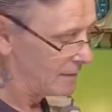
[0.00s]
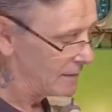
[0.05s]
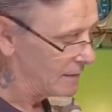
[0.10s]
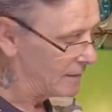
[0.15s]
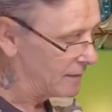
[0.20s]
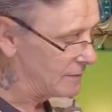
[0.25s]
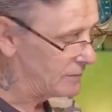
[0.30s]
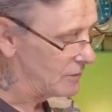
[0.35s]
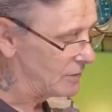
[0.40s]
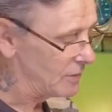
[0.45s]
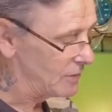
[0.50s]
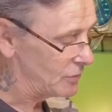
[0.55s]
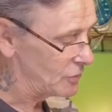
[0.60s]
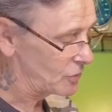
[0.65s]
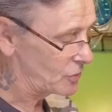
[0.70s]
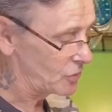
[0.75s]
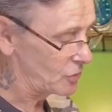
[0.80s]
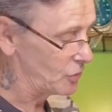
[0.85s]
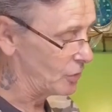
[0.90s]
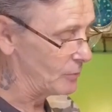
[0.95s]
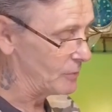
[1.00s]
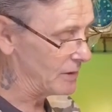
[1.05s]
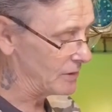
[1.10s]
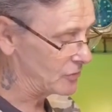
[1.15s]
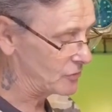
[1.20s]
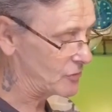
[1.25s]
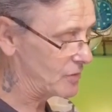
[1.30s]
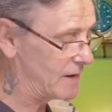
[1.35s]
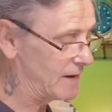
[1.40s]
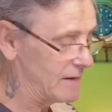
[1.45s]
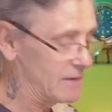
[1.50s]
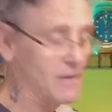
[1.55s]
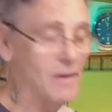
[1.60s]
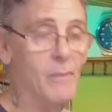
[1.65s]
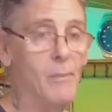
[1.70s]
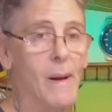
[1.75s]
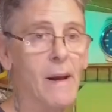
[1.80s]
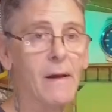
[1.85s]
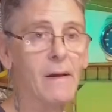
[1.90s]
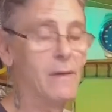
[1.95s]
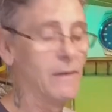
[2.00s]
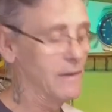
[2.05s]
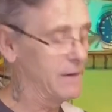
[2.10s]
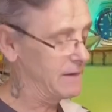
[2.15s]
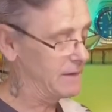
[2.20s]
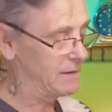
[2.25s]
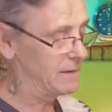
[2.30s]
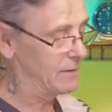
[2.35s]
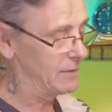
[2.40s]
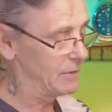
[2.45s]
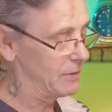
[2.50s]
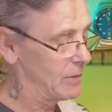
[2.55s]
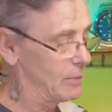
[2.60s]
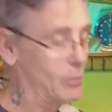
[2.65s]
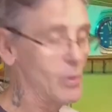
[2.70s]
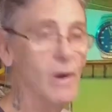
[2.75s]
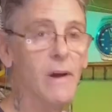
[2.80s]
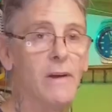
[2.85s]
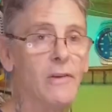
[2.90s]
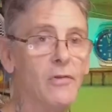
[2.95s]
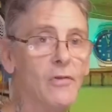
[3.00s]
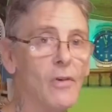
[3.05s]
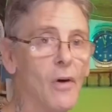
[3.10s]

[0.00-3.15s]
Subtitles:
and just thumb it straight into the back of the breech.